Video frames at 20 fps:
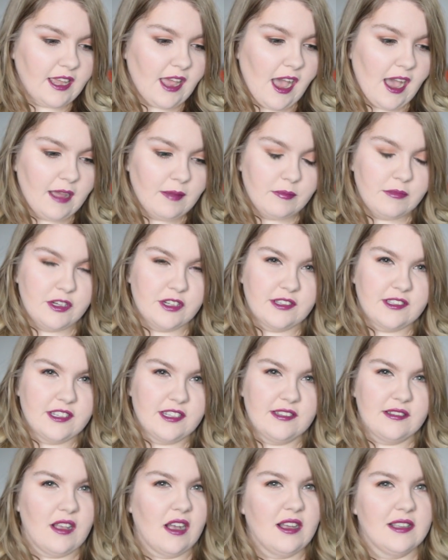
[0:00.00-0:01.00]
I'm just
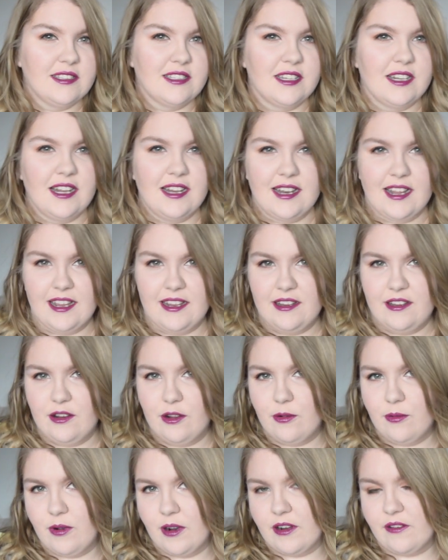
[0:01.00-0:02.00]
exhausted and I
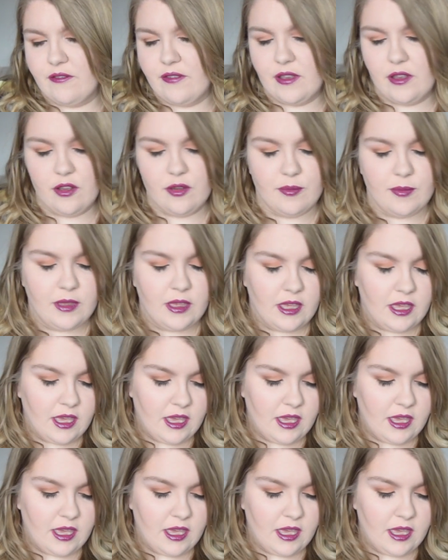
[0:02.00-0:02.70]
don't want to film.